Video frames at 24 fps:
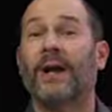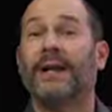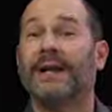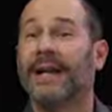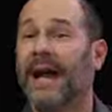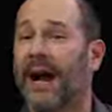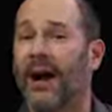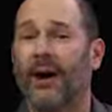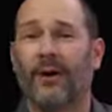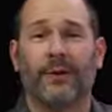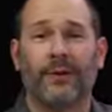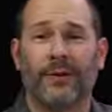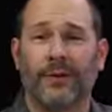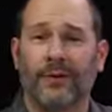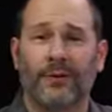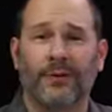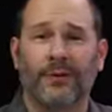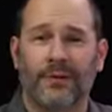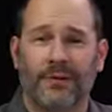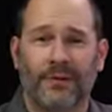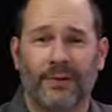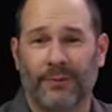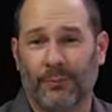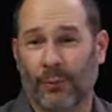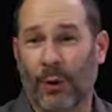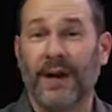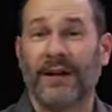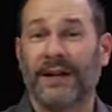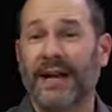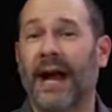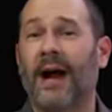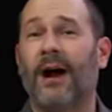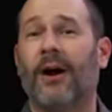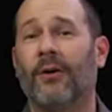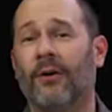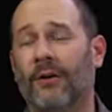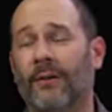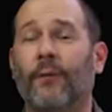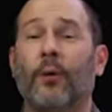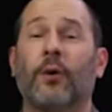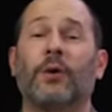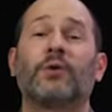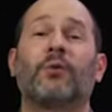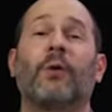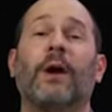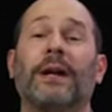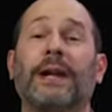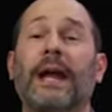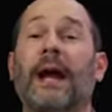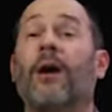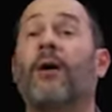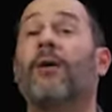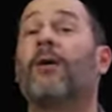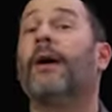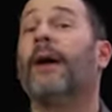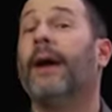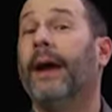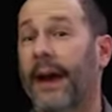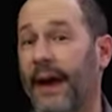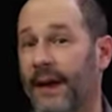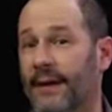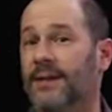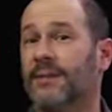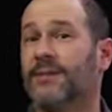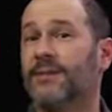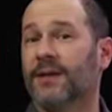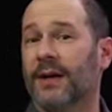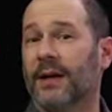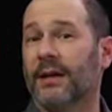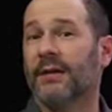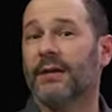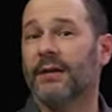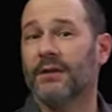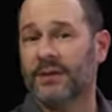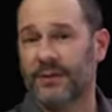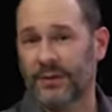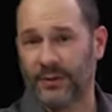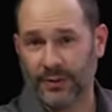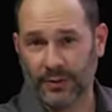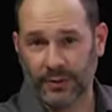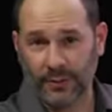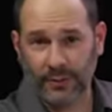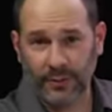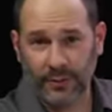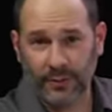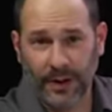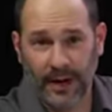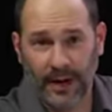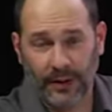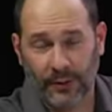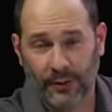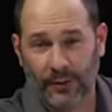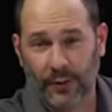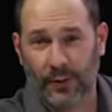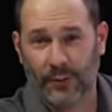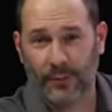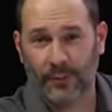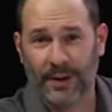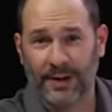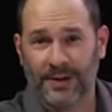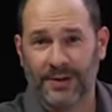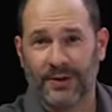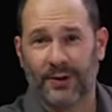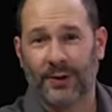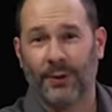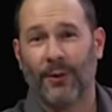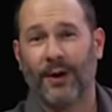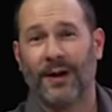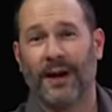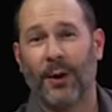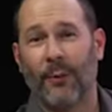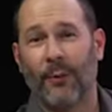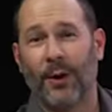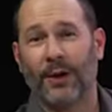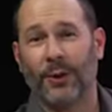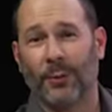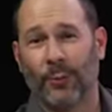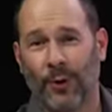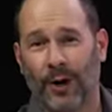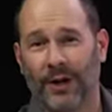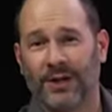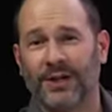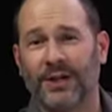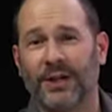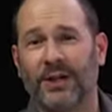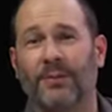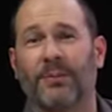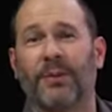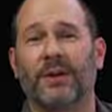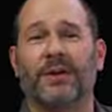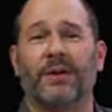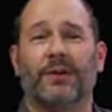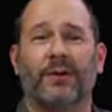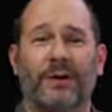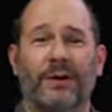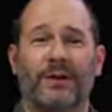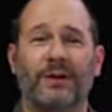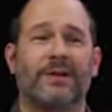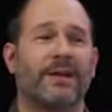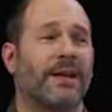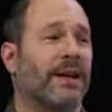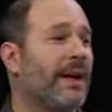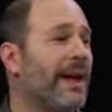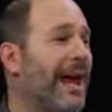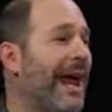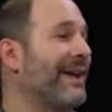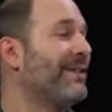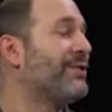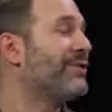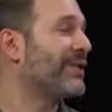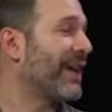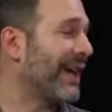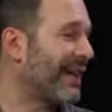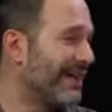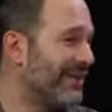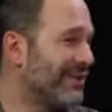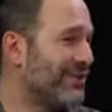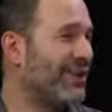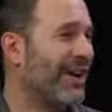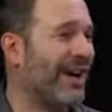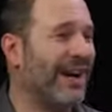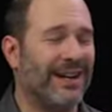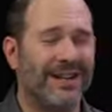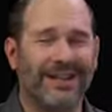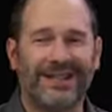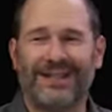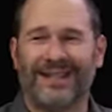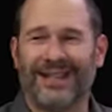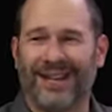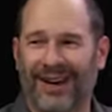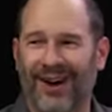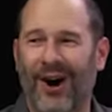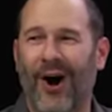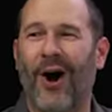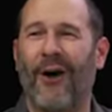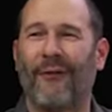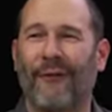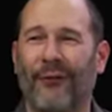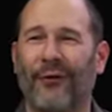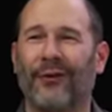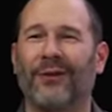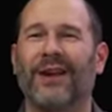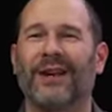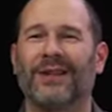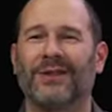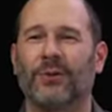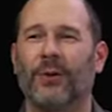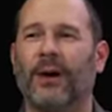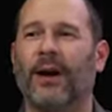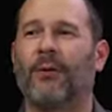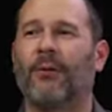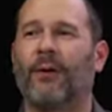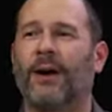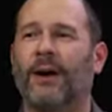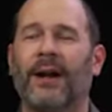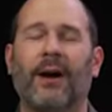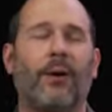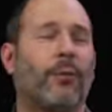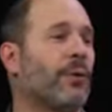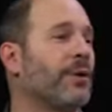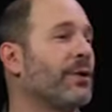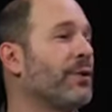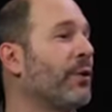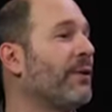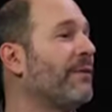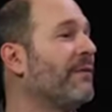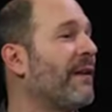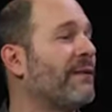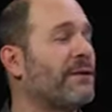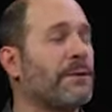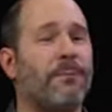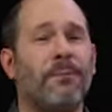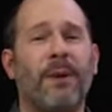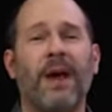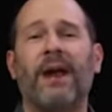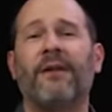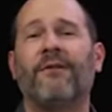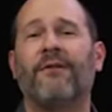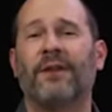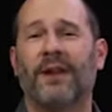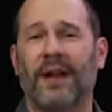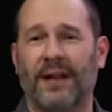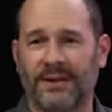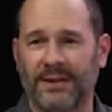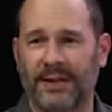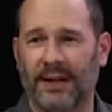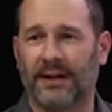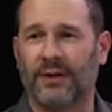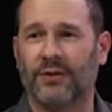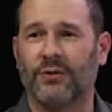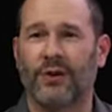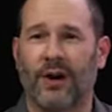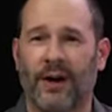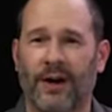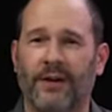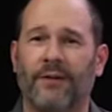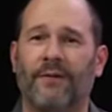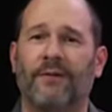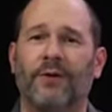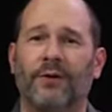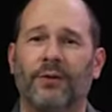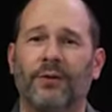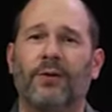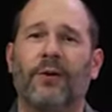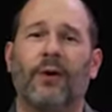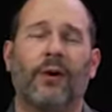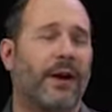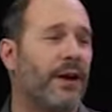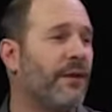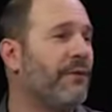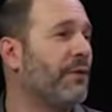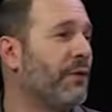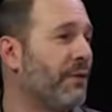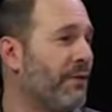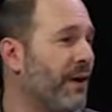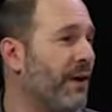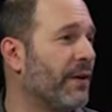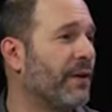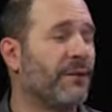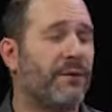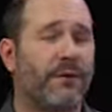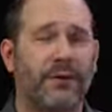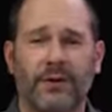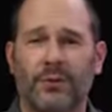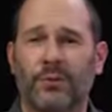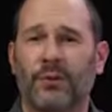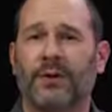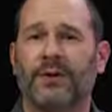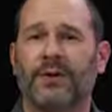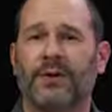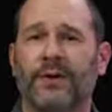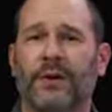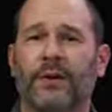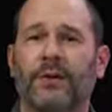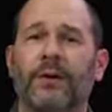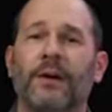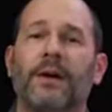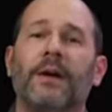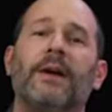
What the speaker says: now, of course, as I'm saying this to you, I don't know necessarily right now while you're watching it, but there is a second chance offer that's going on right now where you don't even have to pay for that second try if you fail the first one. So